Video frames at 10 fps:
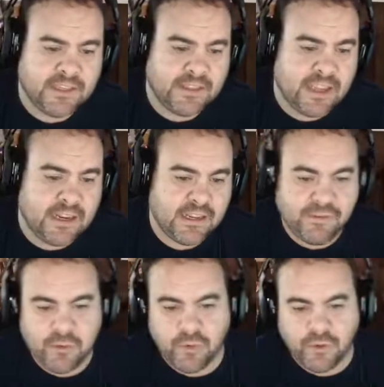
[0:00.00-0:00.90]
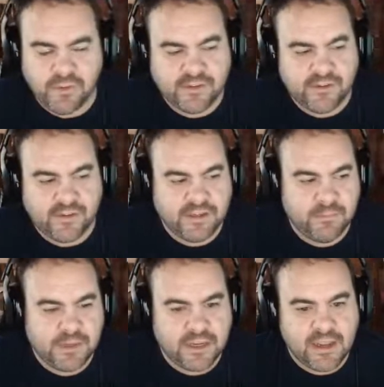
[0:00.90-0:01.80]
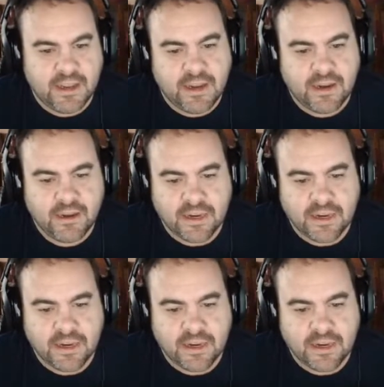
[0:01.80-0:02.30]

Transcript: that if he would have went to the NBA,